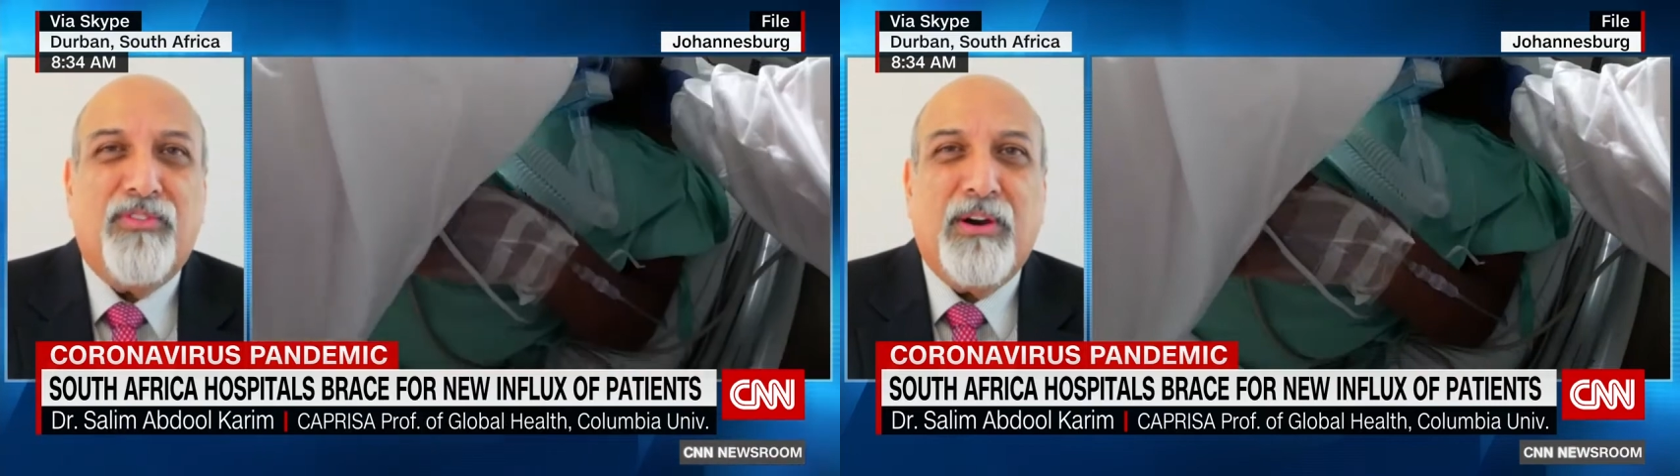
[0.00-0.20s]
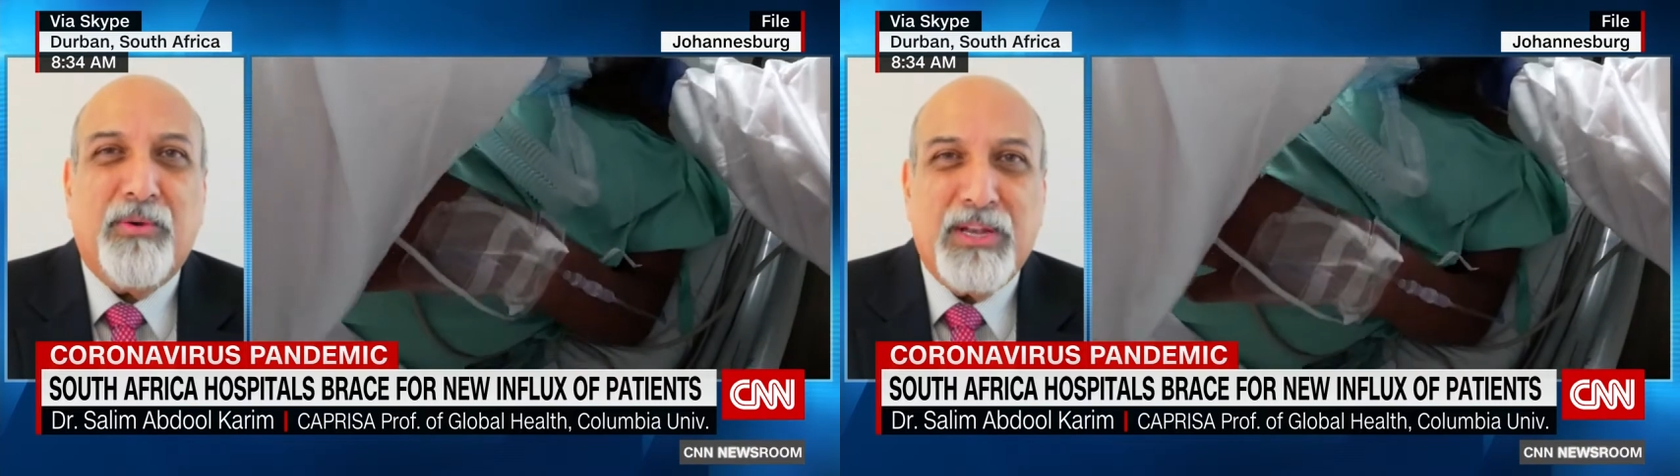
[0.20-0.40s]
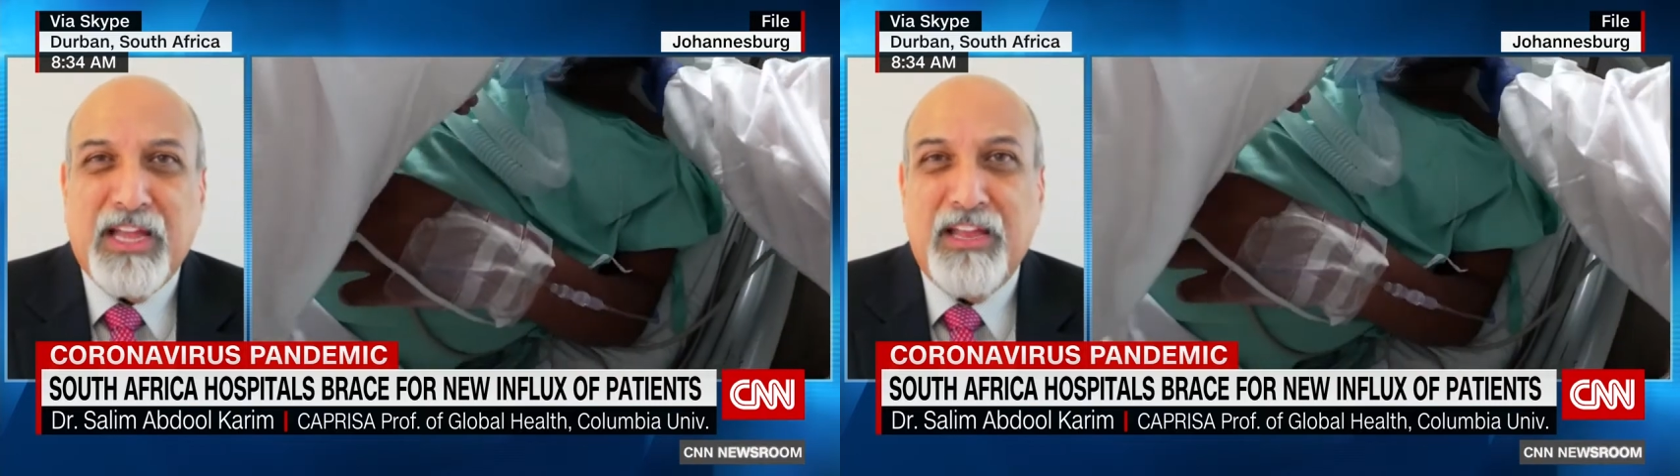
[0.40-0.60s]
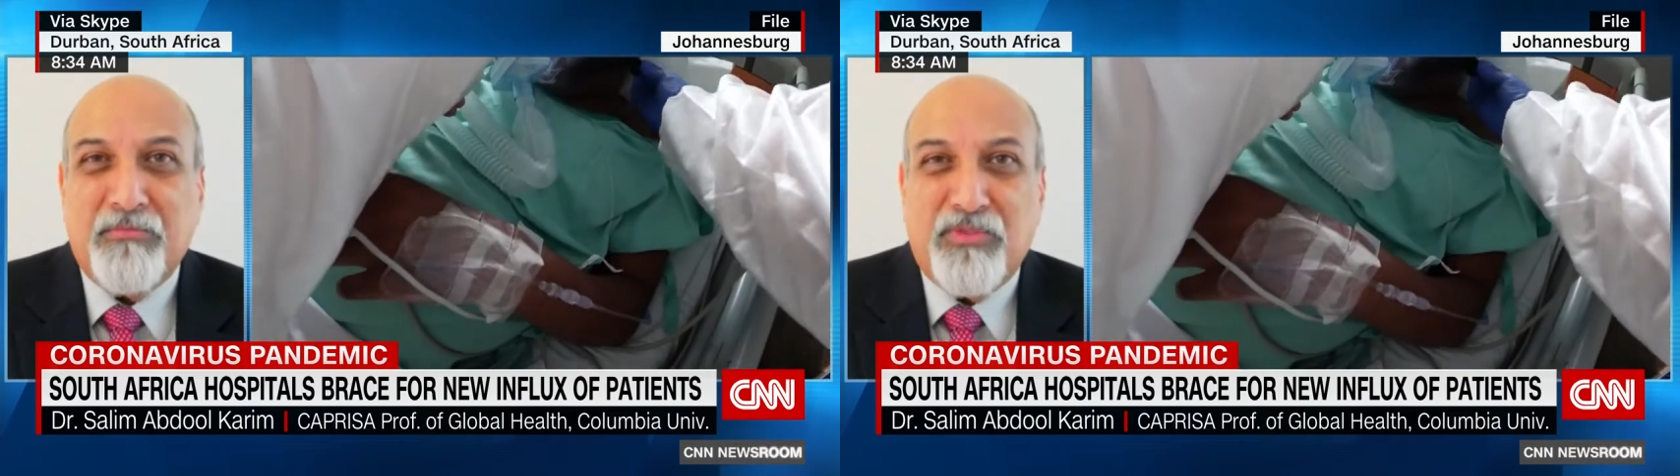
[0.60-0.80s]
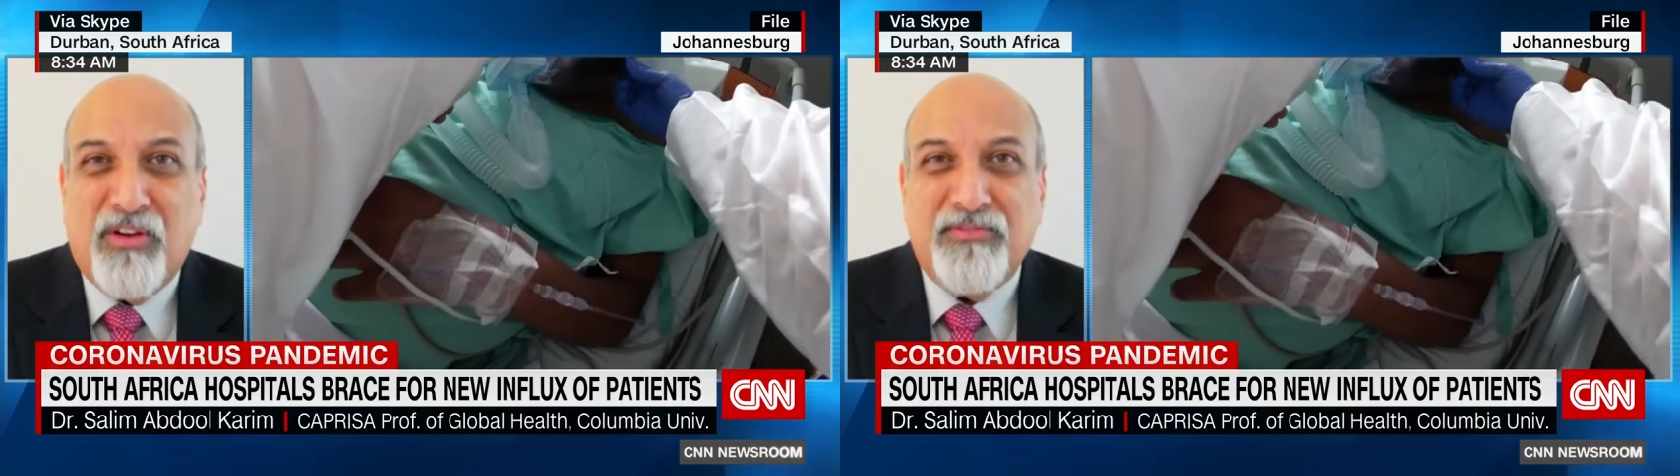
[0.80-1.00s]
our 9
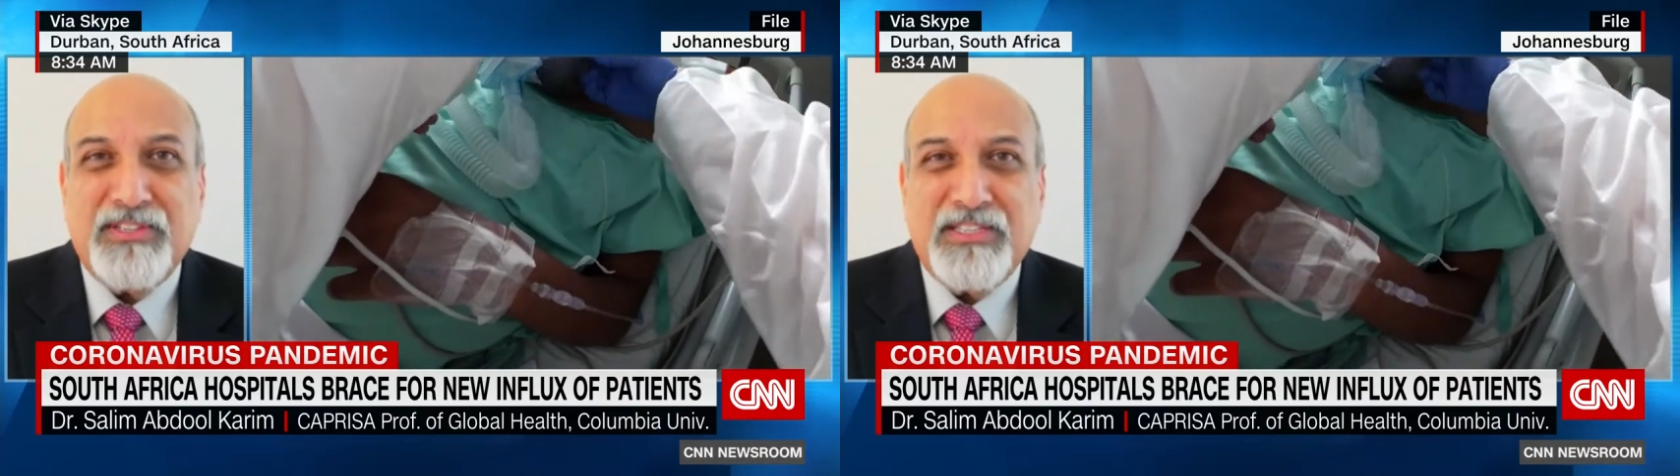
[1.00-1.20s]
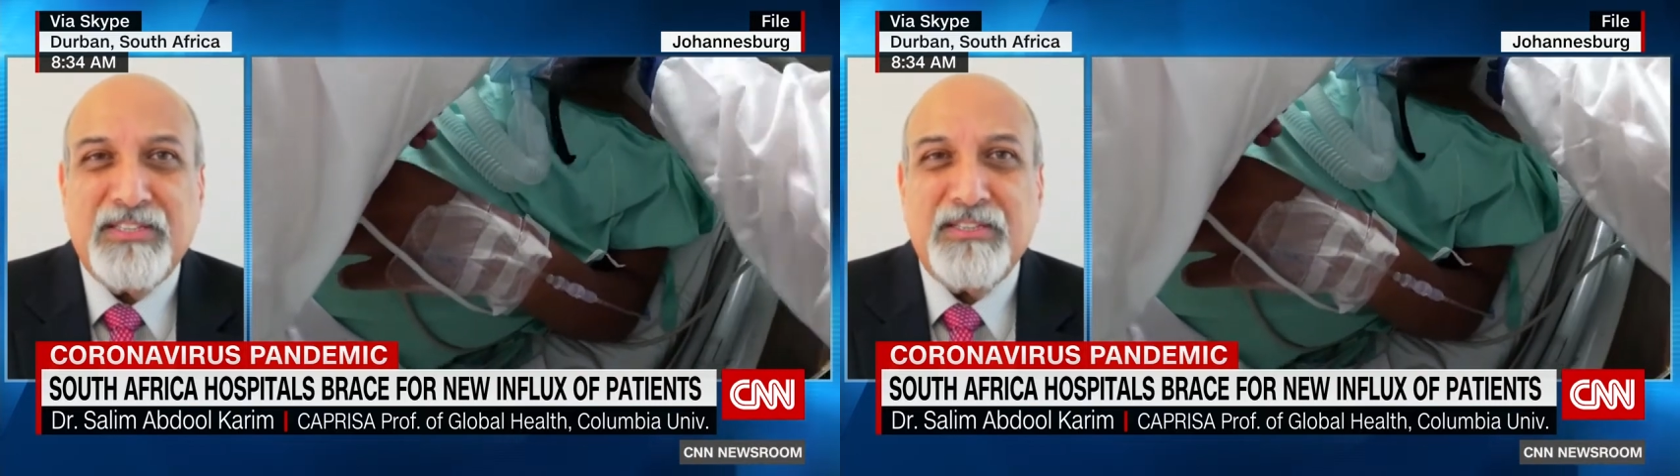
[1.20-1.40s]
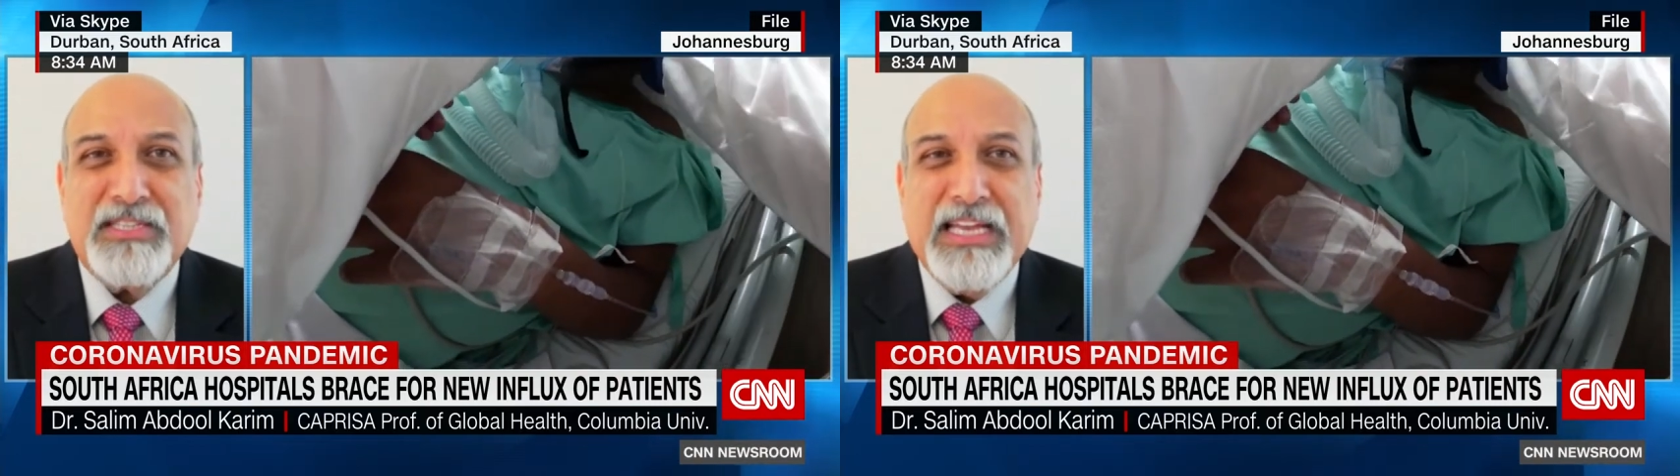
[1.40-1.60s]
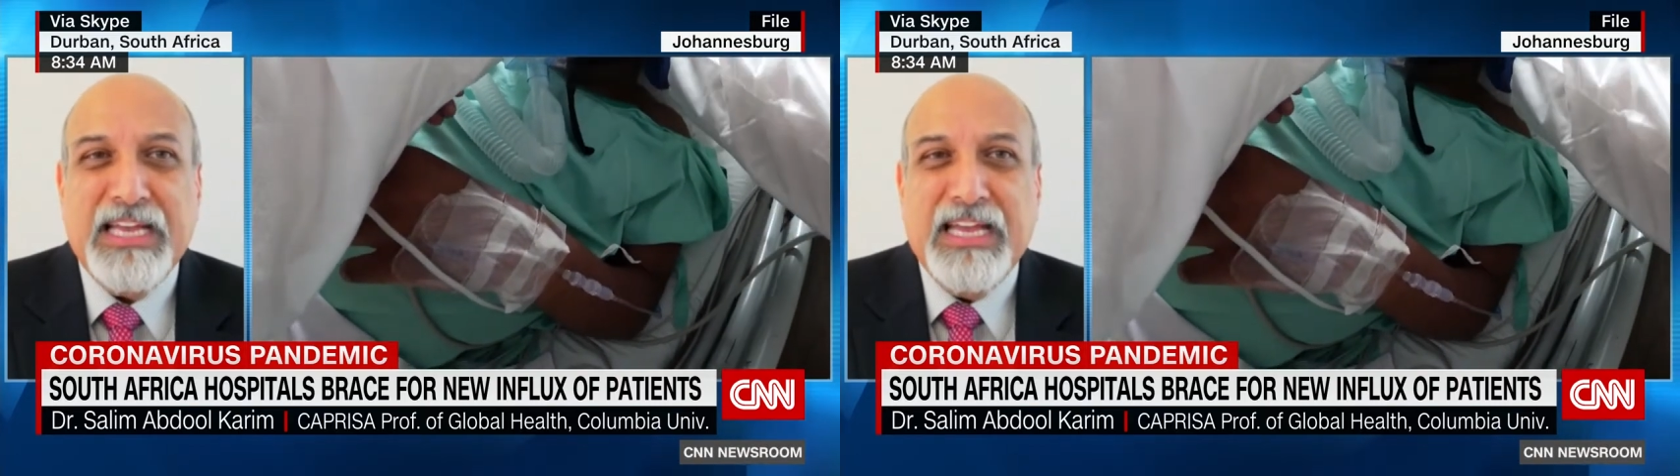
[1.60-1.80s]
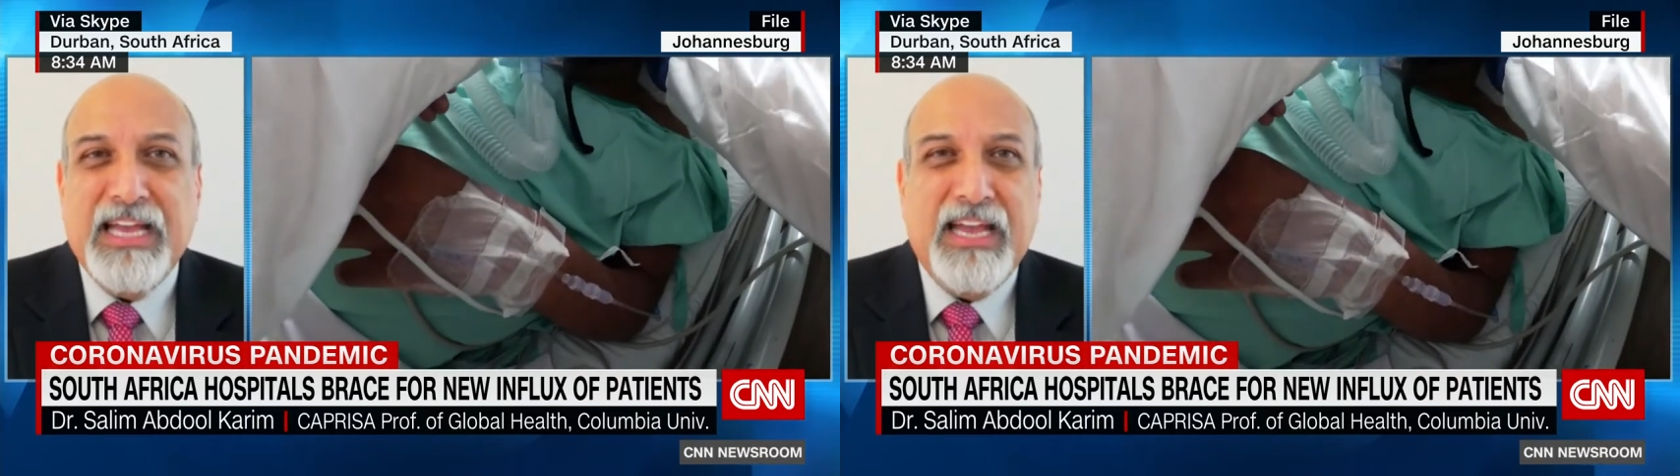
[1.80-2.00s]
provinces,
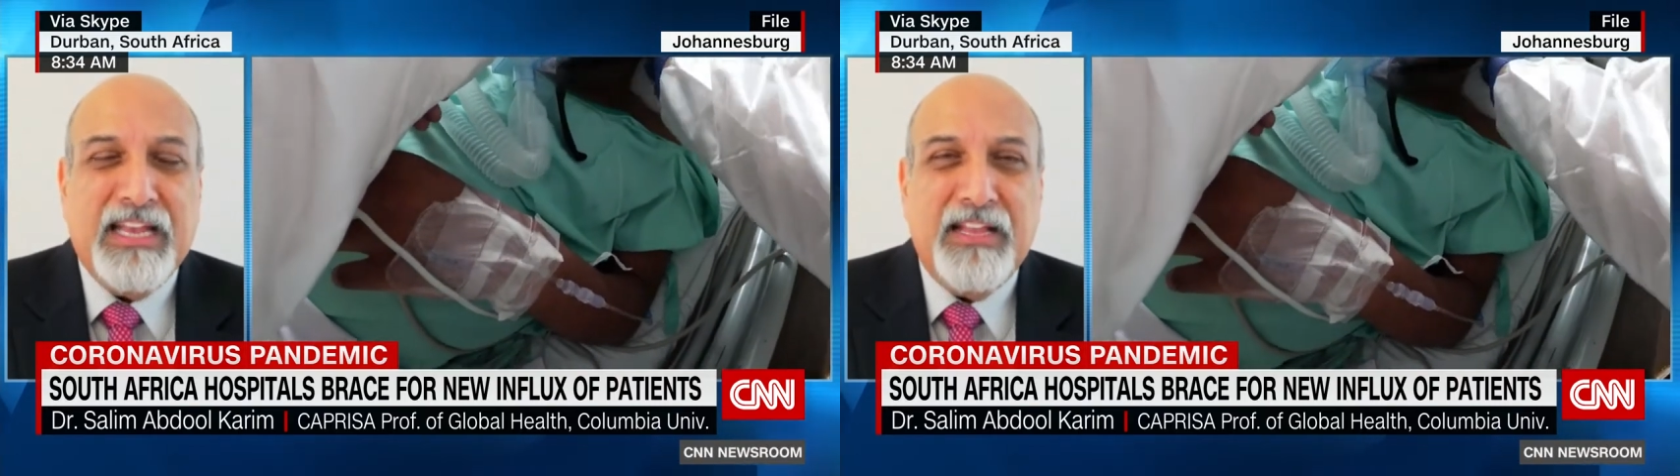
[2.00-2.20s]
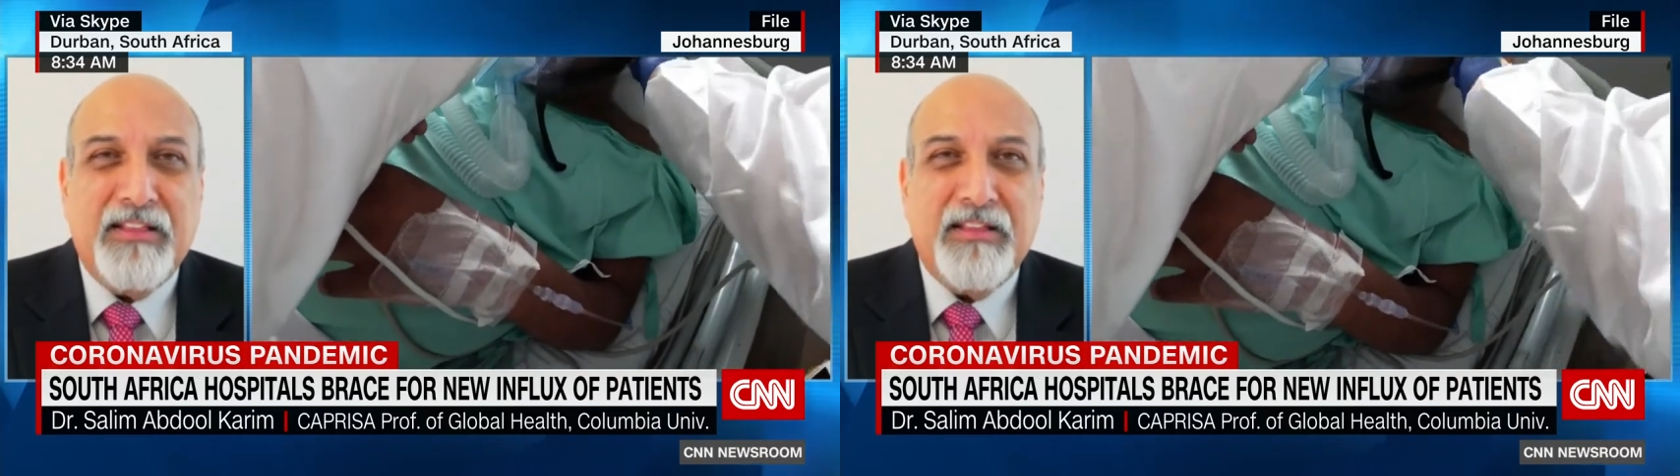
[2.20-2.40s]
and in